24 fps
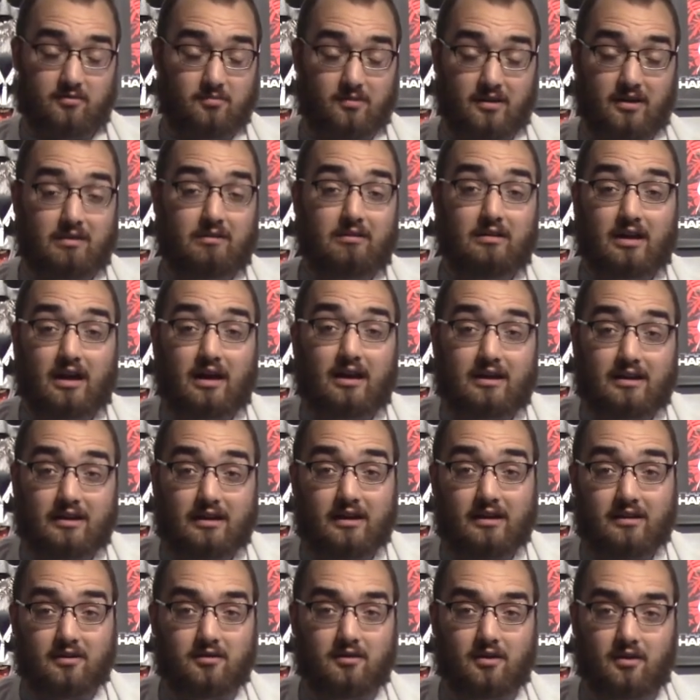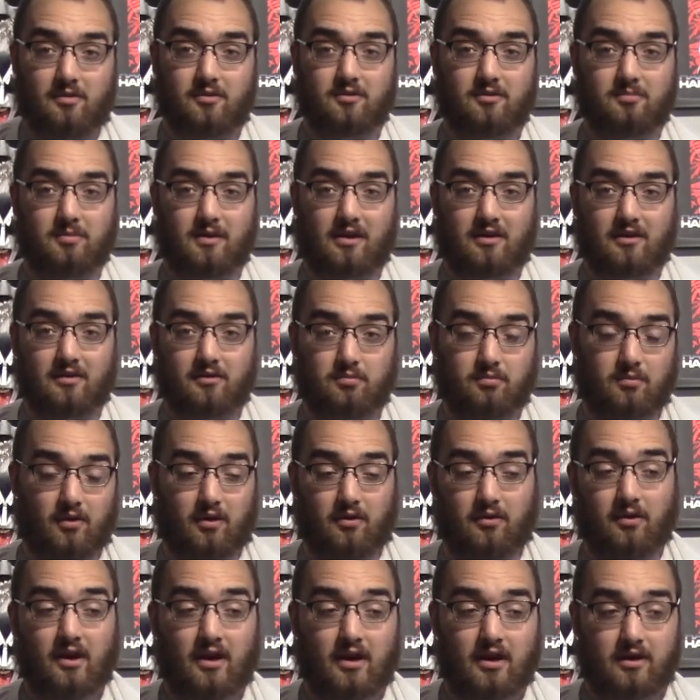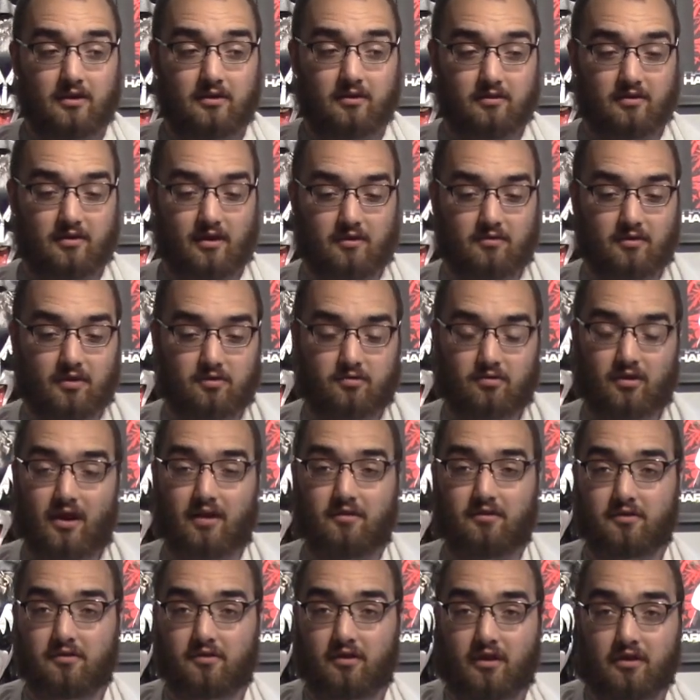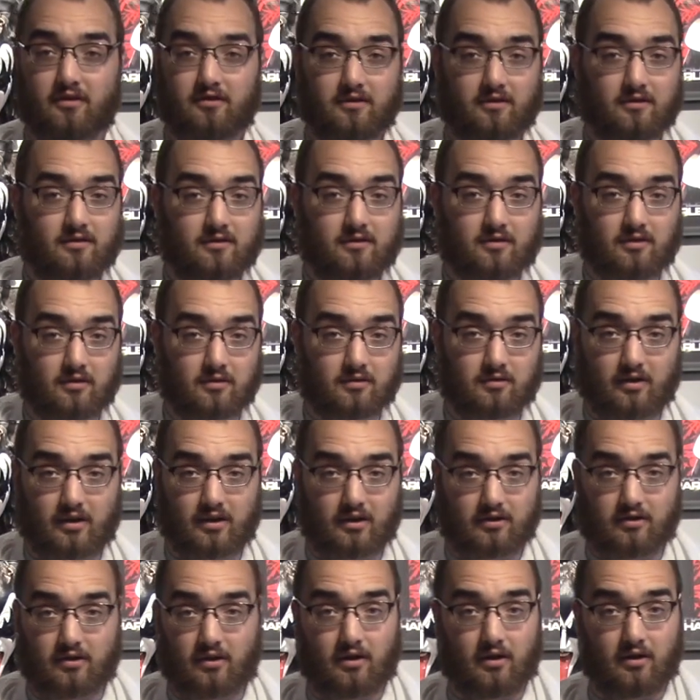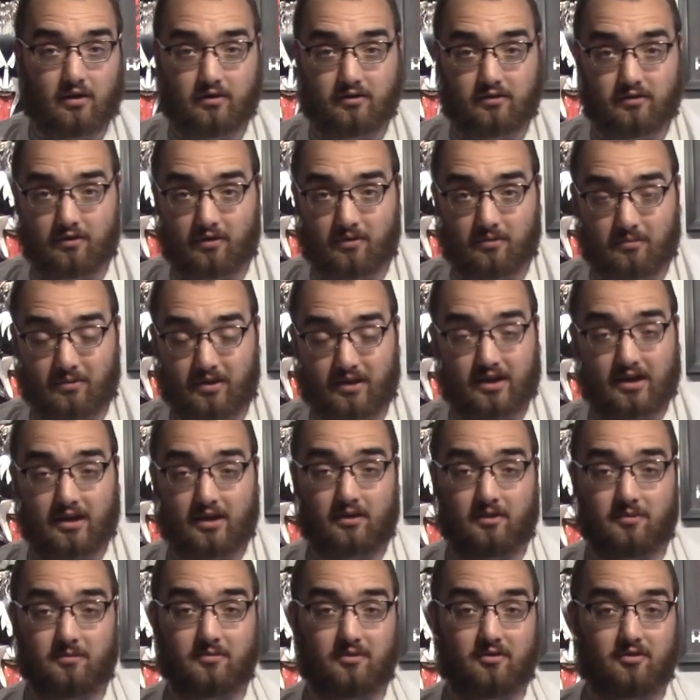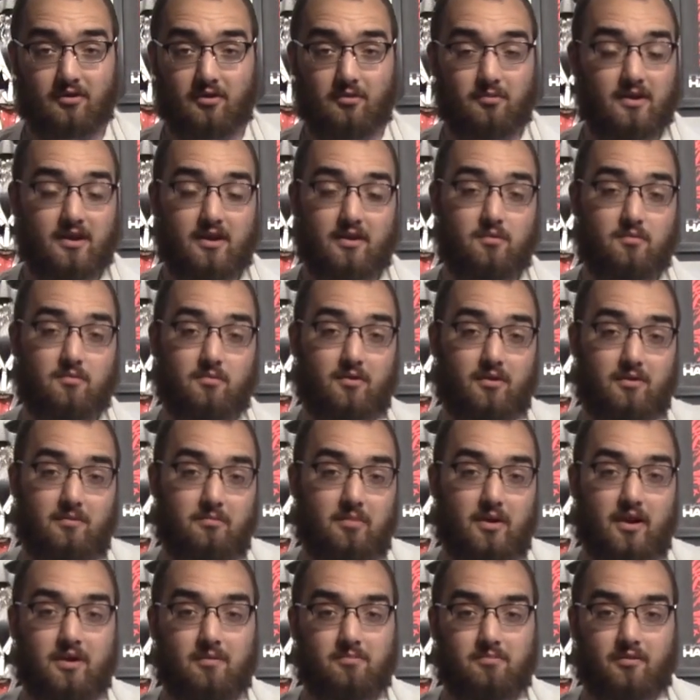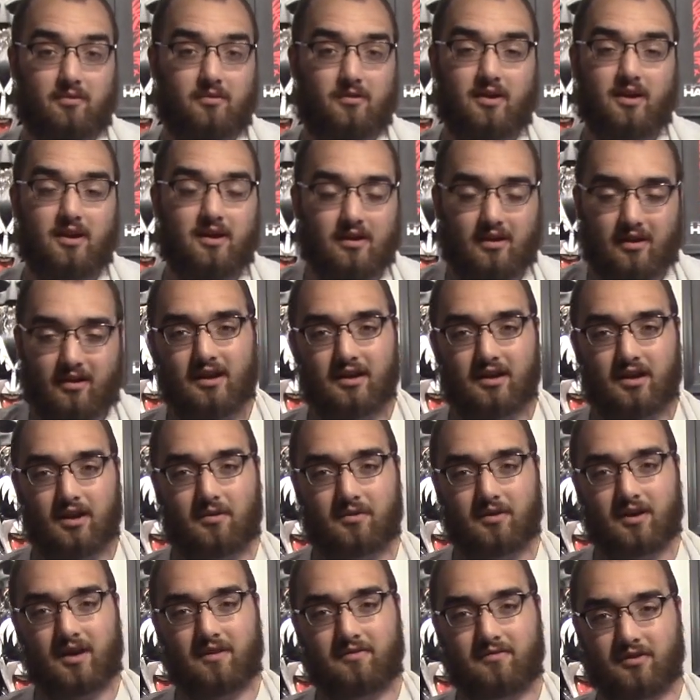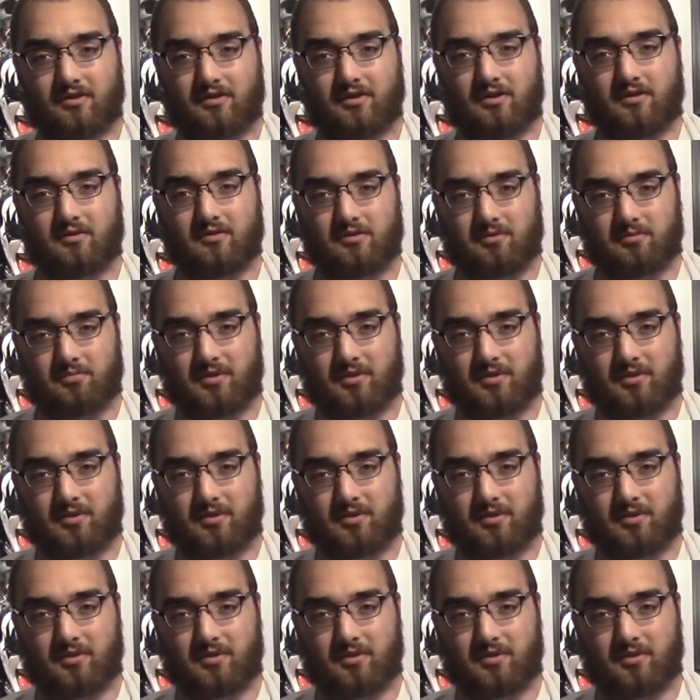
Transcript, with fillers: We kind of needed those because, well, those have our driver's license, our credit cards, our money in them, so we didn't want people, you know, going after those.